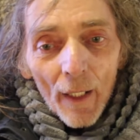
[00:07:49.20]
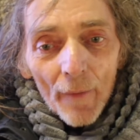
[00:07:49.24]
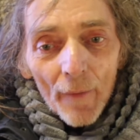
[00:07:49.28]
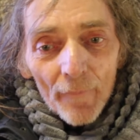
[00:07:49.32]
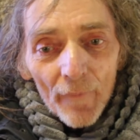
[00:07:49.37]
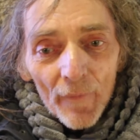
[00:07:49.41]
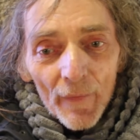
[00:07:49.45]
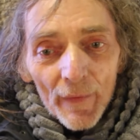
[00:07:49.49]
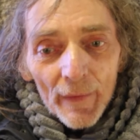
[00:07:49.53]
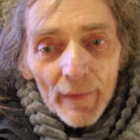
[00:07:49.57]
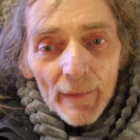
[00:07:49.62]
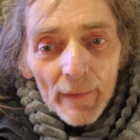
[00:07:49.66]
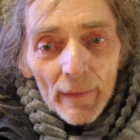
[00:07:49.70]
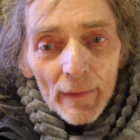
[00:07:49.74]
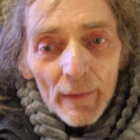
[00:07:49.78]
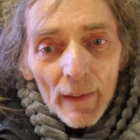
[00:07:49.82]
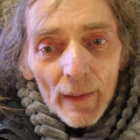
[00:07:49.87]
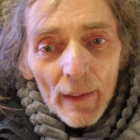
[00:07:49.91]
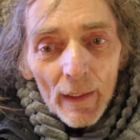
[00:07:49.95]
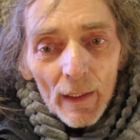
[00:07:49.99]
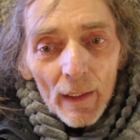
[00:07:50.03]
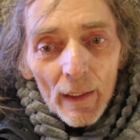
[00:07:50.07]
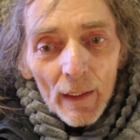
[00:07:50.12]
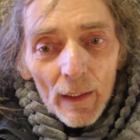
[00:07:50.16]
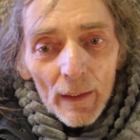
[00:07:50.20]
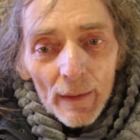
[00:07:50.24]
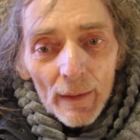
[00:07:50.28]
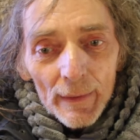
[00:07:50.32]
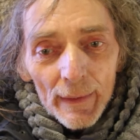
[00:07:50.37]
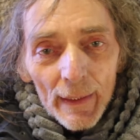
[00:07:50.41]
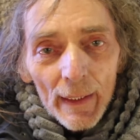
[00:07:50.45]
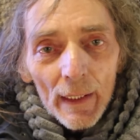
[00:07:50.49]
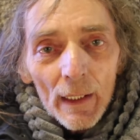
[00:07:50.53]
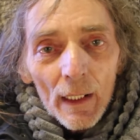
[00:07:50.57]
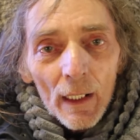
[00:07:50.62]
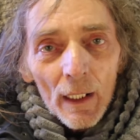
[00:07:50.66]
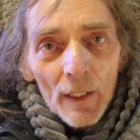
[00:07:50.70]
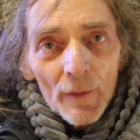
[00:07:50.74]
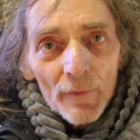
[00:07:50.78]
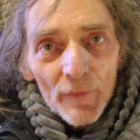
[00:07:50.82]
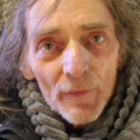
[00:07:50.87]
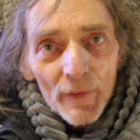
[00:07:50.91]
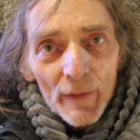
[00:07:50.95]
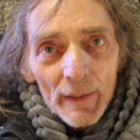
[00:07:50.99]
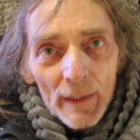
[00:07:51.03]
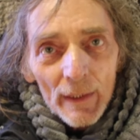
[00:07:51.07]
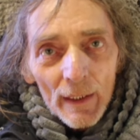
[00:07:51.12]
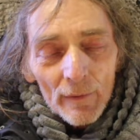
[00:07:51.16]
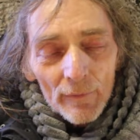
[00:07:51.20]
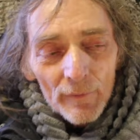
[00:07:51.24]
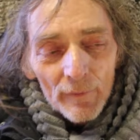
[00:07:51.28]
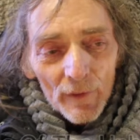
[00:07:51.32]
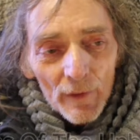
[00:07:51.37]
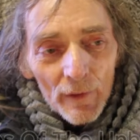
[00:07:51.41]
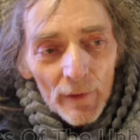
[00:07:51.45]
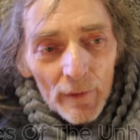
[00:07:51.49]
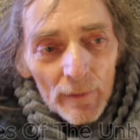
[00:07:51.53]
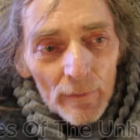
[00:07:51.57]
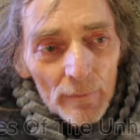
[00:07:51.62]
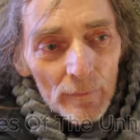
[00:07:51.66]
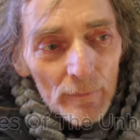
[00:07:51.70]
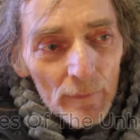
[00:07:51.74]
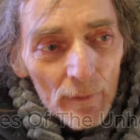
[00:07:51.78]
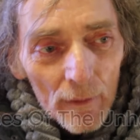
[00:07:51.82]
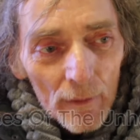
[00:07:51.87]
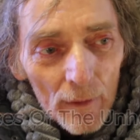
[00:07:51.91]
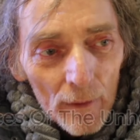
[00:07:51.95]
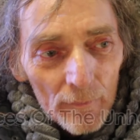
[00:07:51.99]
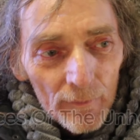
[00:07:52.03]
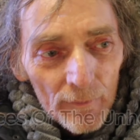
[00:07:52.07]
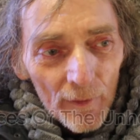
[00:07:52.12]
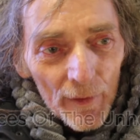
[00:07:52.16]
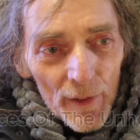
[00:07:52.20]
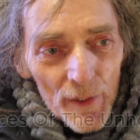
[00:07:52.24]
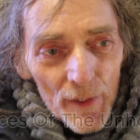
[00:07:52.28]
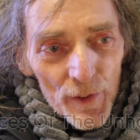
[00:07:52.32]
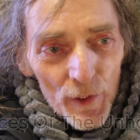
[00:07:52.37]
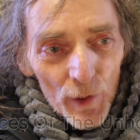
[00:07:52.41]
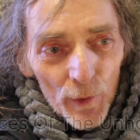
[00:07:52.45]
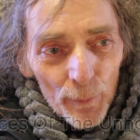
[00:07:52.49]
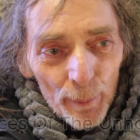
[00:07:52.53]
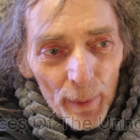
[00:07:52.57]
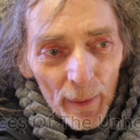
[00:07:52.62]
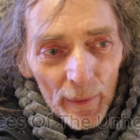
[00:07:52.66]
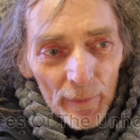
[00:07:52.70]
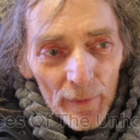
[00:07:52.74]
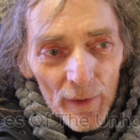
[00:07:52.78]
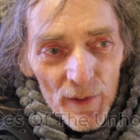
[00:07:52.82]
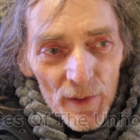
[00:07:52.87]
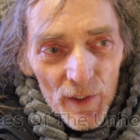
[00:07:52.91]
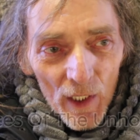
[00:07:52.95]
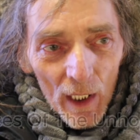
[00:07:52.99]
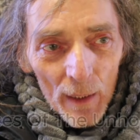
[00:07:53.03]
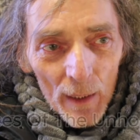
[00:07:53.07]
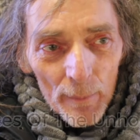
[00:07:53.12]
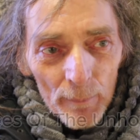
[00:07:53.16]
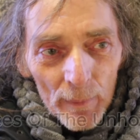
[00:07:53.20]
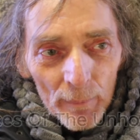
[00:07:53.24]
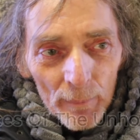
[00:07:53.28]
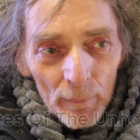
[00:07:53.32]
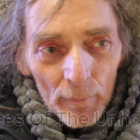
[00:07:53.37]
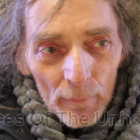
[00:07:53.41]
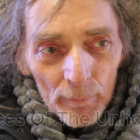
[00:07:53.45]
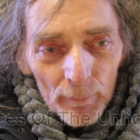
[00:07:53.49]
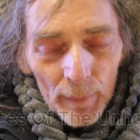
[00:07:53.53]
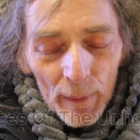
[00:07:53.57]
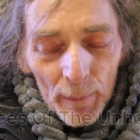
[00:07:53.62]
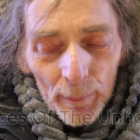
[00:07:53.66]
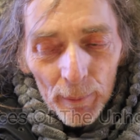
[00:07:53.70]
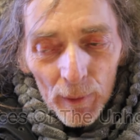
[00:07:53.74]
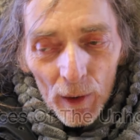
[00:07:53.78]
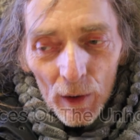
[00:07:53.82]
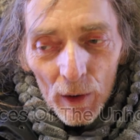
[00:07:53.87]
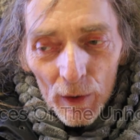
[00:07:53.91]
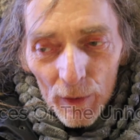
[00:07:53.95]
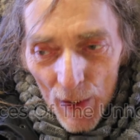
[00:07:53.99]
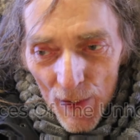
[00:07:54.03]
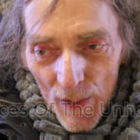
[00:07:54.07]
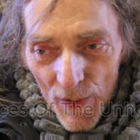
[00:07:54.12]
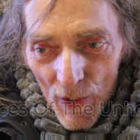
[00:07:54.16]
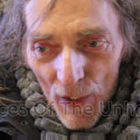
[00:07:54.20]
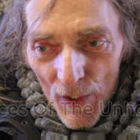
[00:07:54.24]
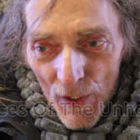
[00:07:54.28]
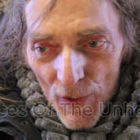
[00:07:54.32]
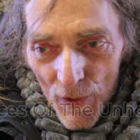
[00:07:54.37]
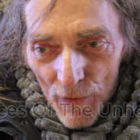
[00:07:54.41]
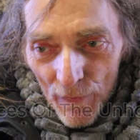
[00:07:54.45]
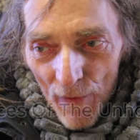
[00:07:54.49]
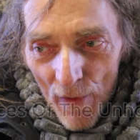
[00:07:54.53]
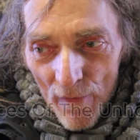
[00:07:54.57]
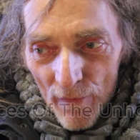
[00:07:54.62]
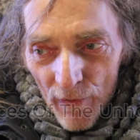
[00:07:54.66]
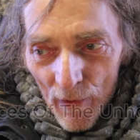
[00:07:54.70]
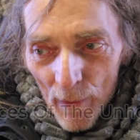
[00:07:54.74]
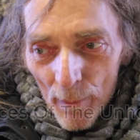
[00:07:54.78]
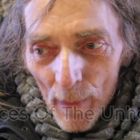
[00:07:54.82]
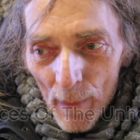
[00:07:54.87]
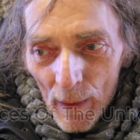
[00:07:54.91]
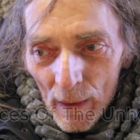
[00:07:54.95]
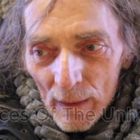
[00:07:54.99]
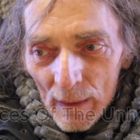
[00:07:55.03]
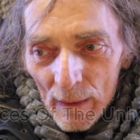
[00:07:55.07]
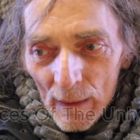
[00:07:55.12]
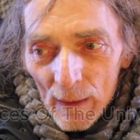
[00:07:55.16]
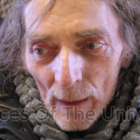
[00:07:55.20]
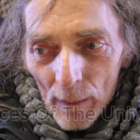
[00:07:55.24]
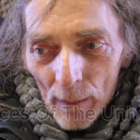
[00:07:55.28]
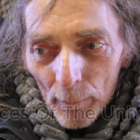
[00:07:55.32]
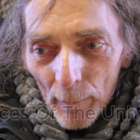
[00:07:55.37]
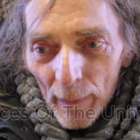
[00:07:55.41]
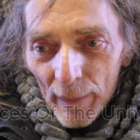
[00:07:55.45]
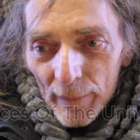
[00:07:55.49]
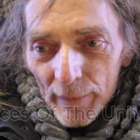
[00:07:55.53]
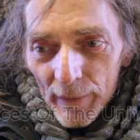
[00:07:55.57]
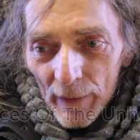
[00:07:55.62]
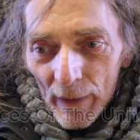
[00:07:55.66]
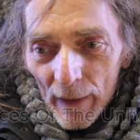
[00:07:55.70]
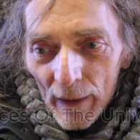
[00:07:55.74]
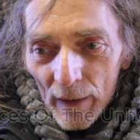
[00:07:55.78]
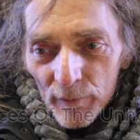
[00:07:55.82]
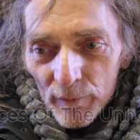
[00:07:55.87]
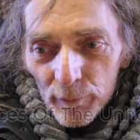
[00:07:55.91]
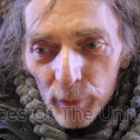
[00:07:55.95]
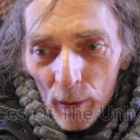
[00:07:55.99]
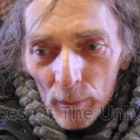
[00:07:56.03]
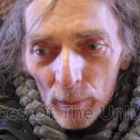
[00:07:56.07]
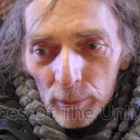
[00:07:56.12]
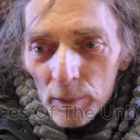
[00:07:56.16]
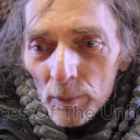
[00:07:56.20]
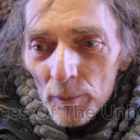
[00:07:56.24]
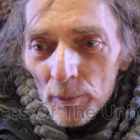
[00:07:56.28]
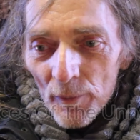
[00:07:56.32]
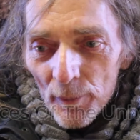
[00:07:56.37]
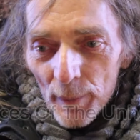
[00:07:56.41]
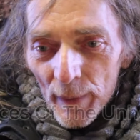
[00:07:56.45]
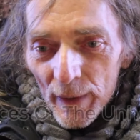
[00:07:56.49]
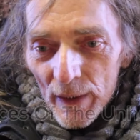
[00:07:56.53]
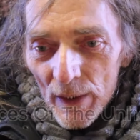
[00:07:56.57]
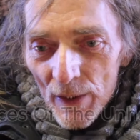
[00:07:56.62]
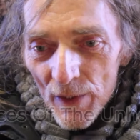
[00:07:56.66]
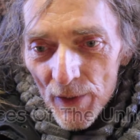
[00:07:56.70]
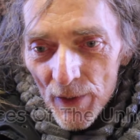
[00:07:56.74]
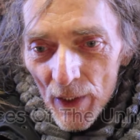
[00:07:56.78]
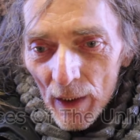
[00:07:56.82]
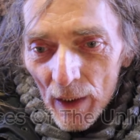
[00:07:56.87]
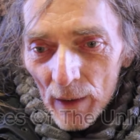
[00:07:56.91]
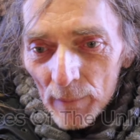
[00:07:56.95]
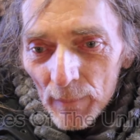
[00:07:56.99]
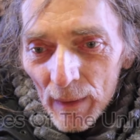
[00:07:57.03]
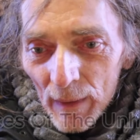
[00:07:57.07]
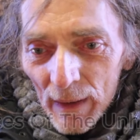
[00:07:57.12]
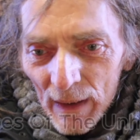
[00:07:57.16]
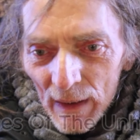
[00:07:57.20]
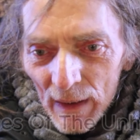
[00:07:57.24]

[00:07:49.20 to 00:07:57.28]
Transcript: I think after a very short period of time, people often start suffering from mental health problems because,